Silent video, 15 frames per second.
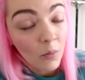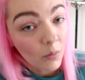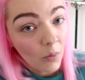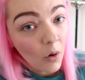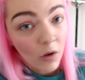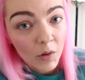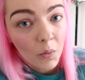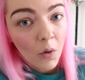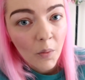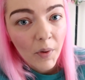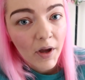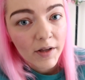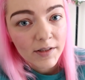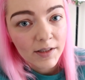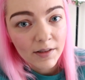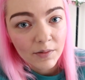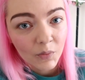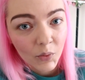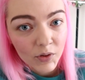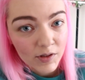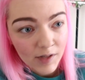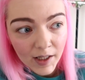more than one person
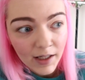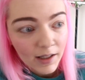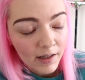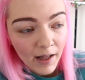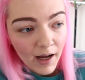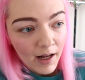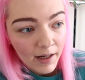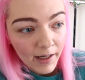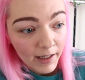was thinking that.